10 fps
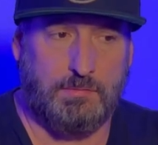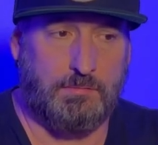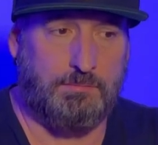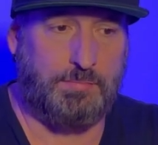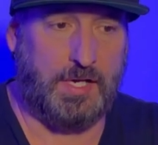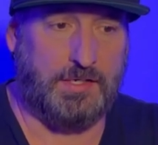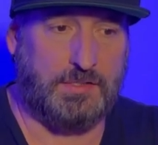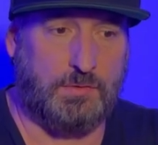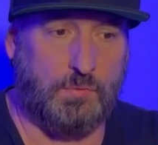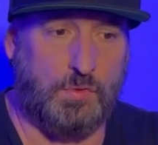But
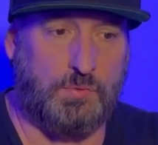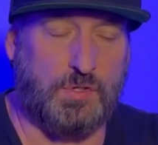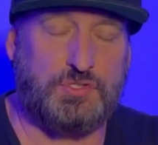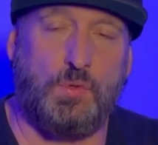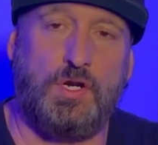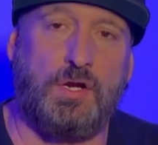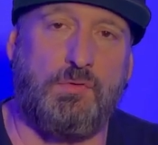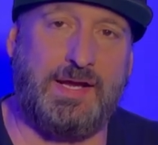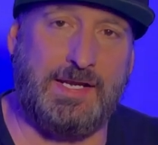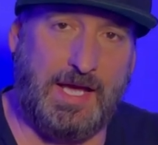with what's going on
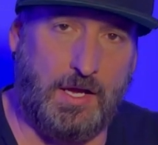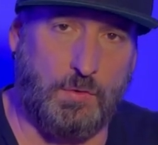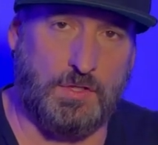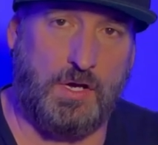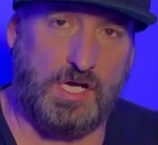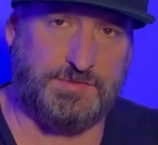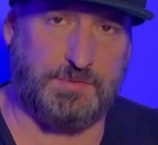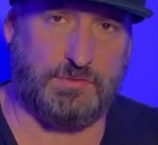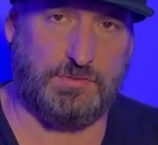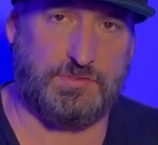right now in the
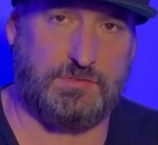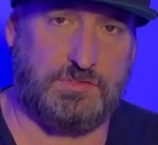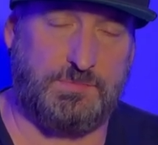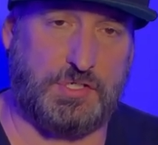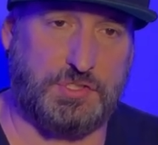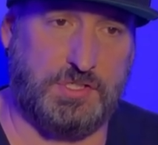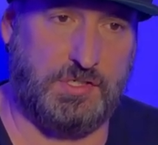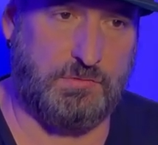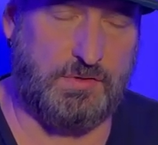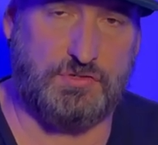hospitals, especially
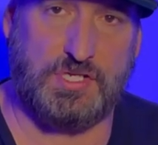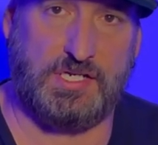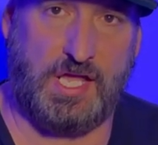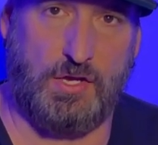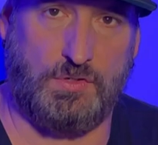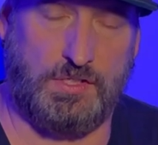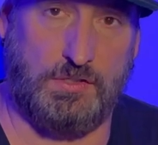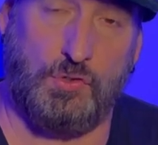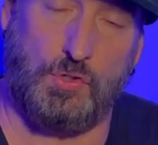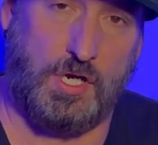in Riverside County and
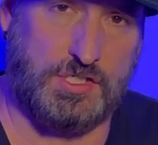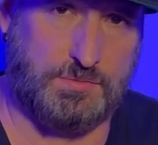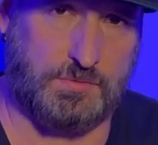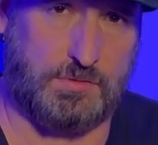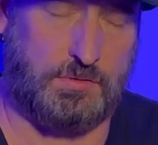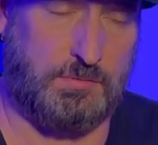her hospital